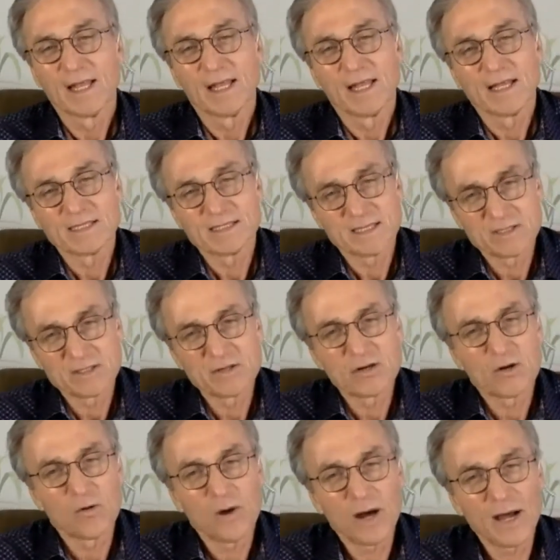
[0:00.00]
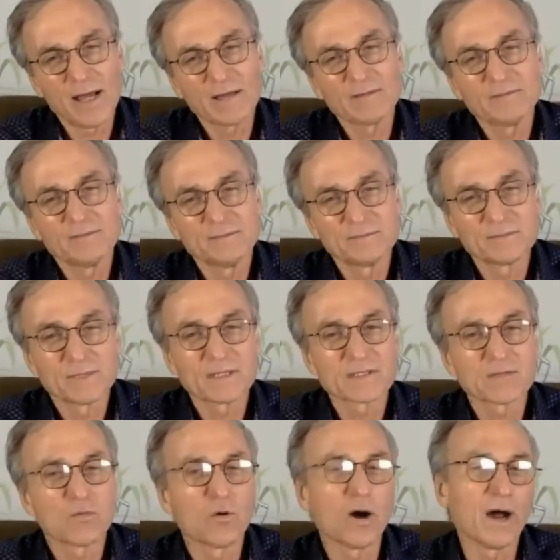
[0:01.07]
He says, Do you know why? I said,
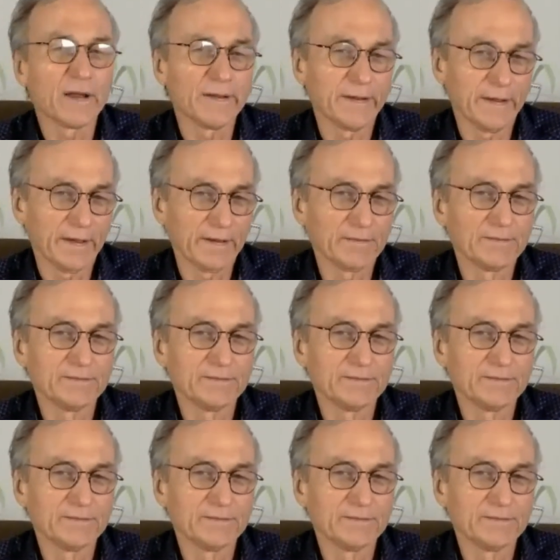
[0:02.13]
Why, Dad?